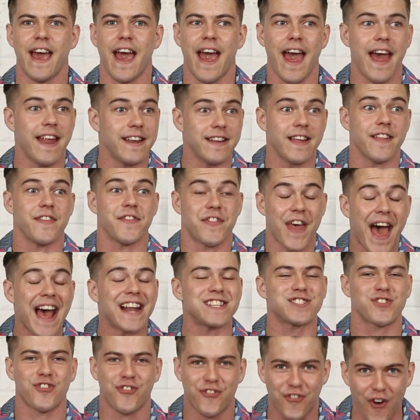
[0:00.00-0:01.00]
And
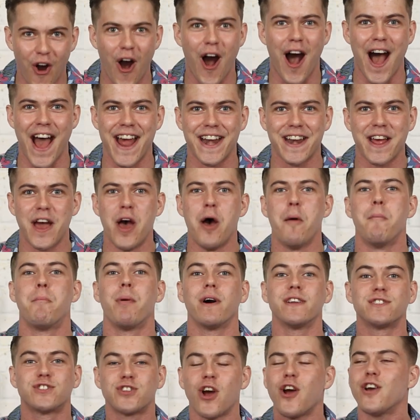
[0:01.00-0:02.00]
that's fine,
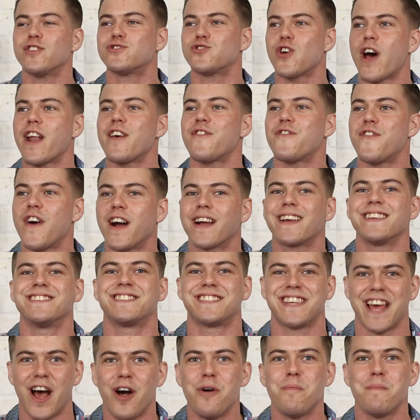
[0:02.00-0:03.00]
but don't try to fucking
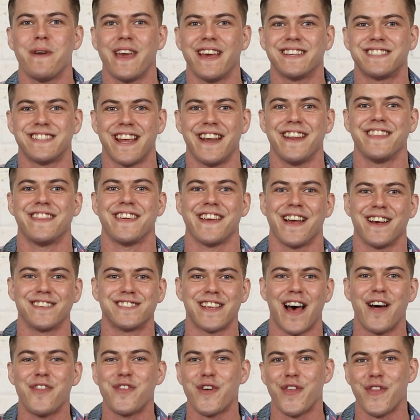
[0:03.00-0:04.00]
tell me it's anything else
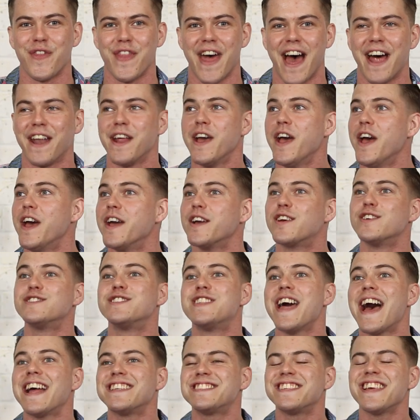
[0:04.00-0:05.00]
other than that. Because
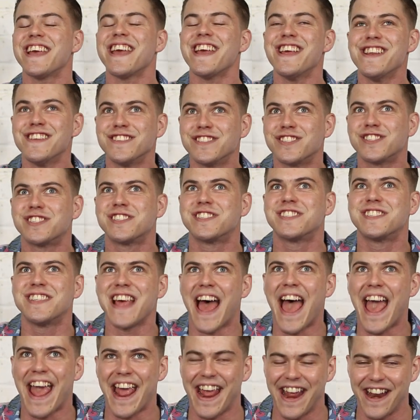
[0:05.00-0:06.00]
that's
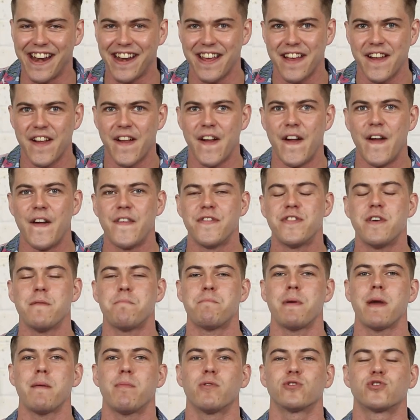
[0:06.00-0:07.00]
insane
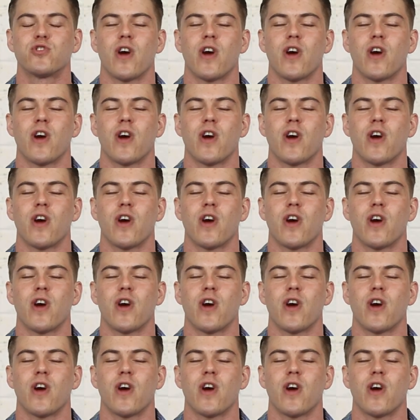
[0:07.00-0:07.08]
that people